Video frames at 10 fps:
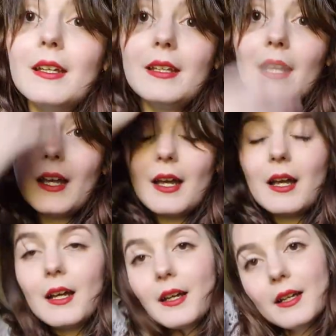yeah,
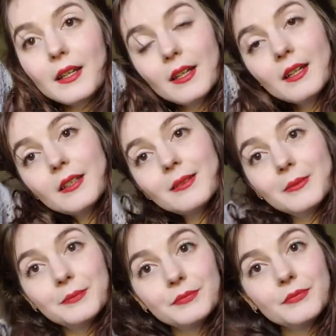I
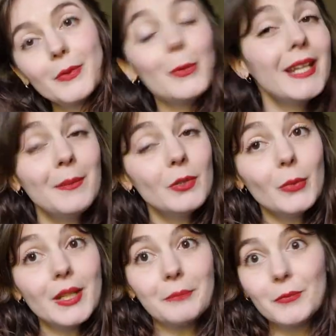will keep
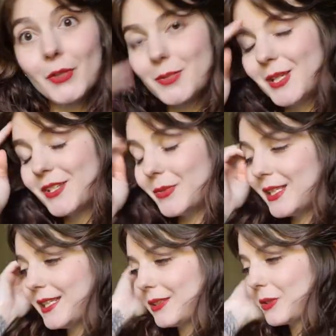doing those mystery
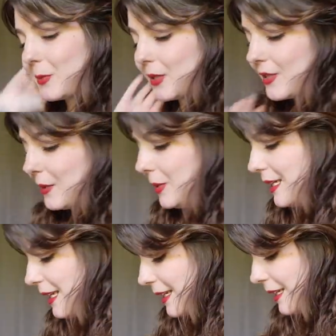knit-alongs because I
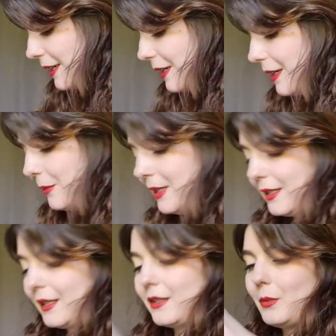really like
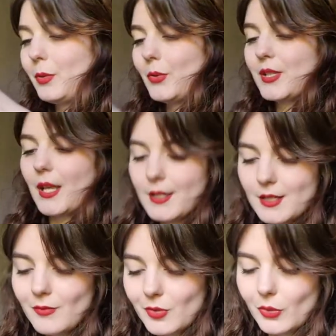the process,
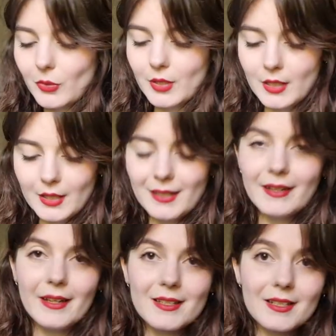even though
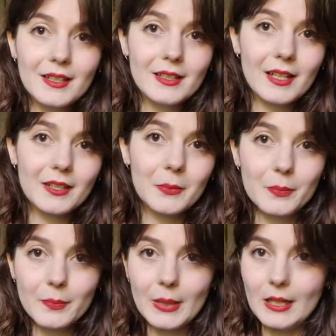it's kind of like the
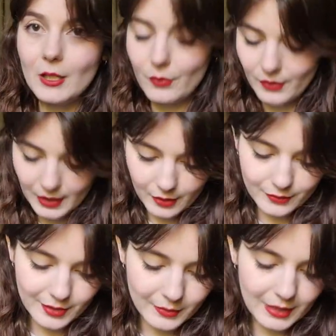payoff thing
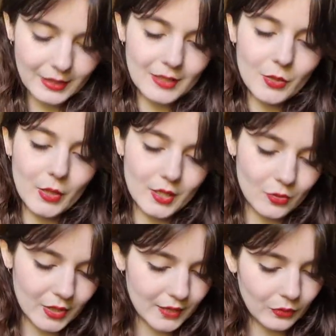of something that's quite
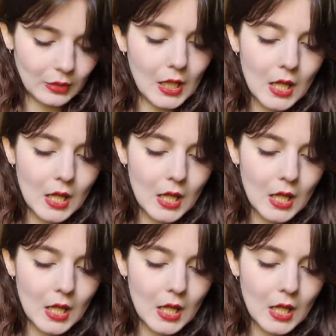stressful.